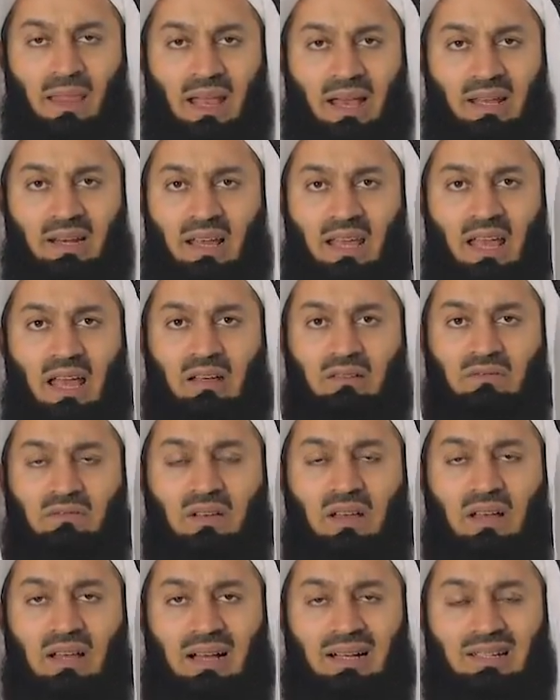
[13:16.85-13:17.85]
And
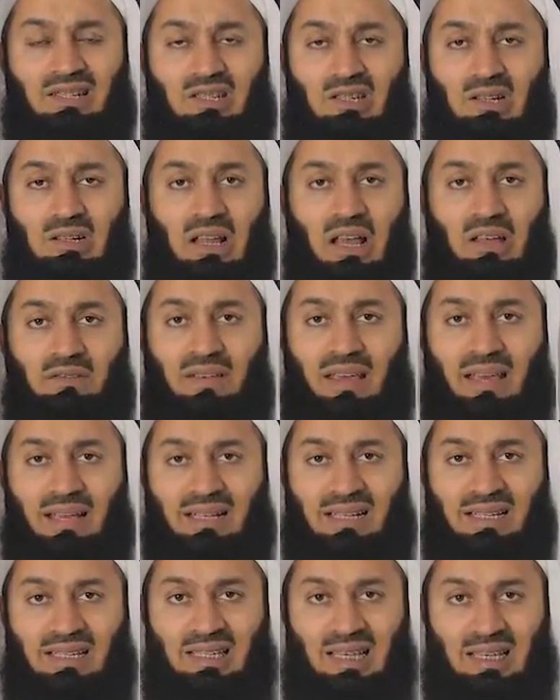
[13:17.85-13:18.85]
I still have
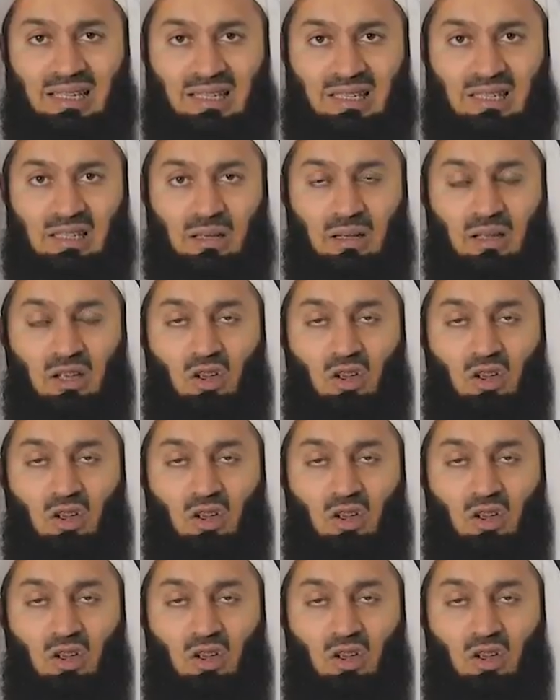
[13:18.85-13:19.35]
excess.